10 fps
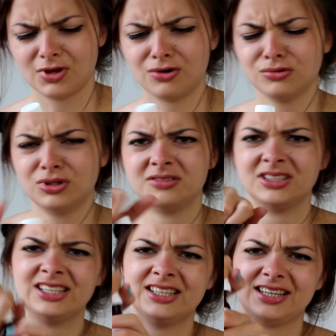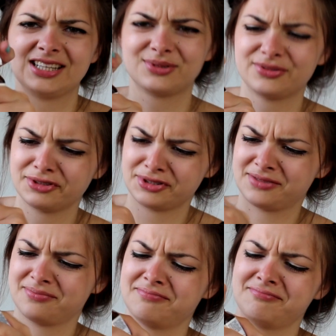Oh, it's one of those